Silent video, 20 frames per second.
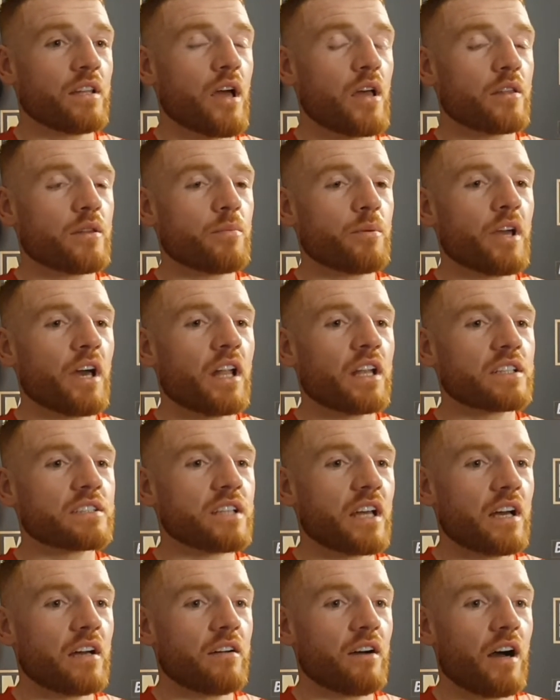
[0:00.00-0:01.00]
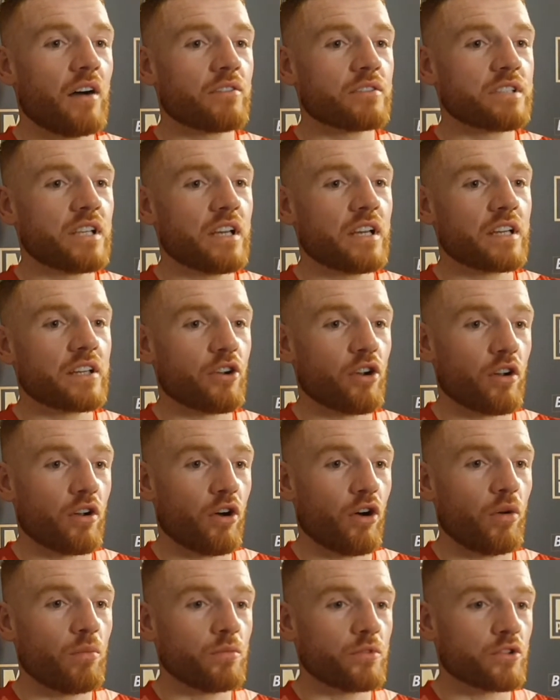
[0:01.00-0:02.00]
to be honest, obviously I get
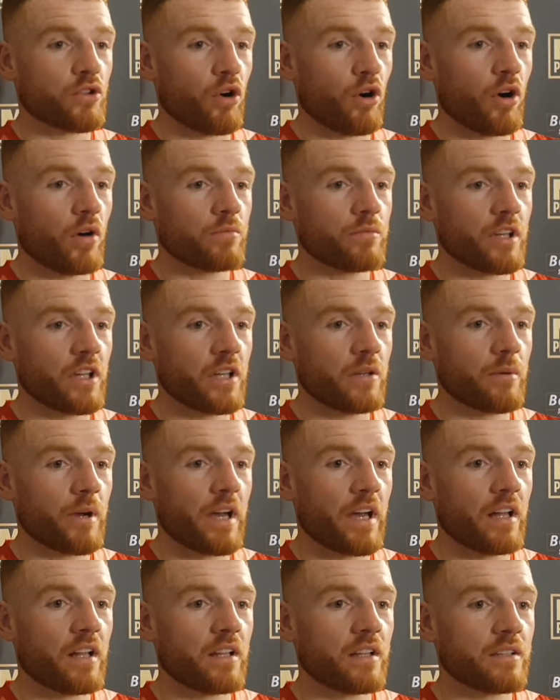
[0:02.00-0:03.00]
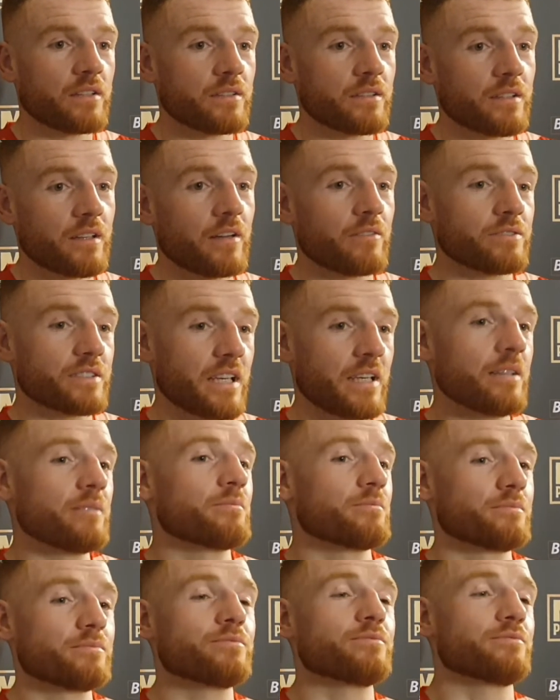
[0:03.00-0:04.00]
along with Dom really well. Obviously,
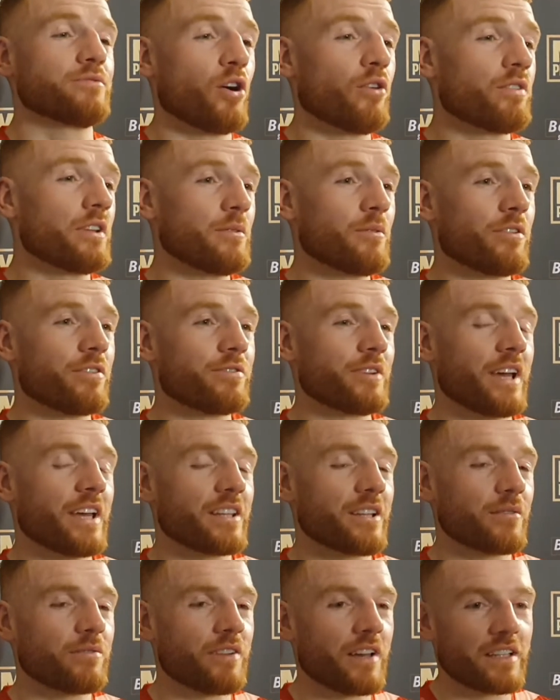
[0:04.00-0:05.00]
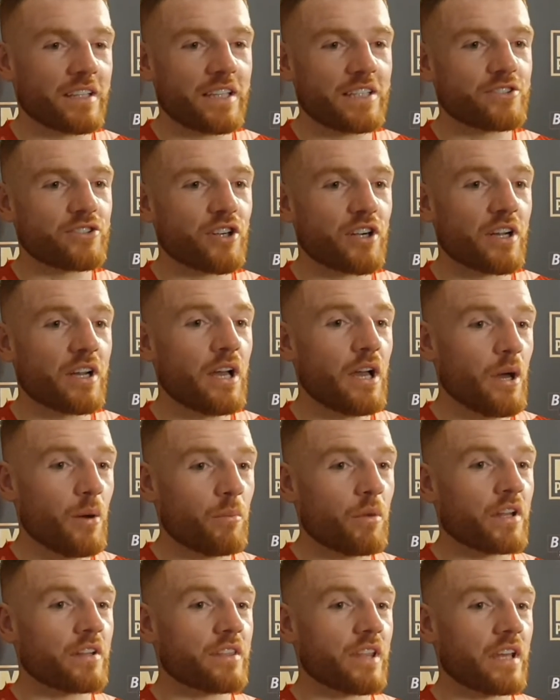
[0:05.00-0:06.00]
hopefully we end up fighting each other.
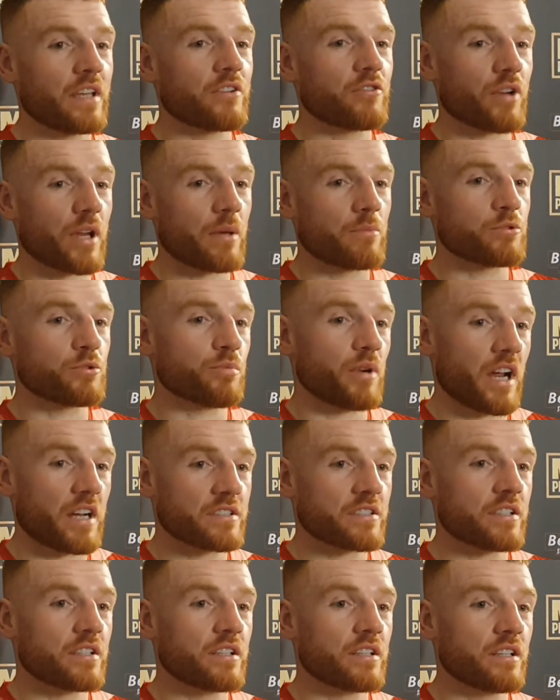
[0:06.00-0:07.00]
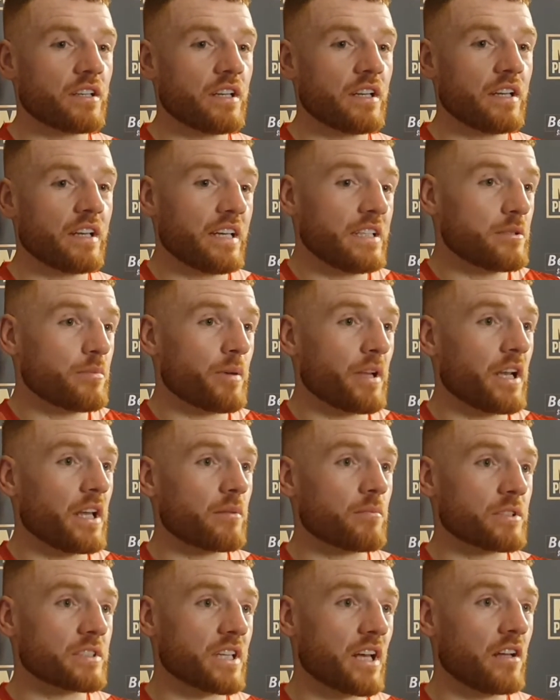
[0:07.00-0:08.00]
But I think Graham's pressure, he's a bit like
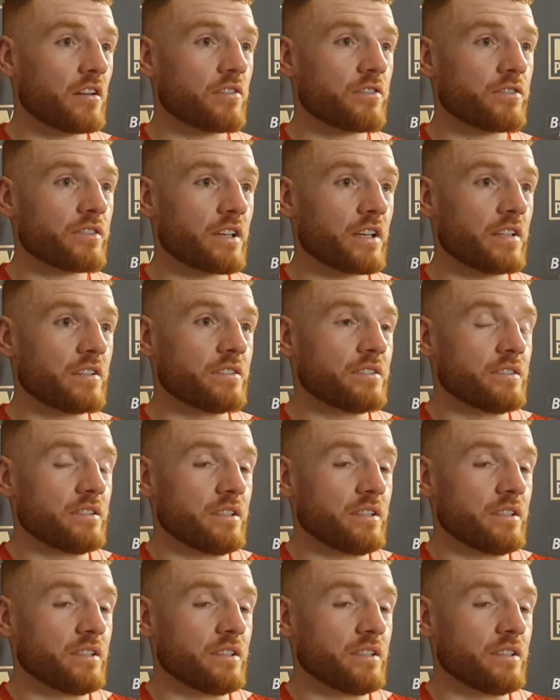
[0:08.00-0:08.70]
myself, and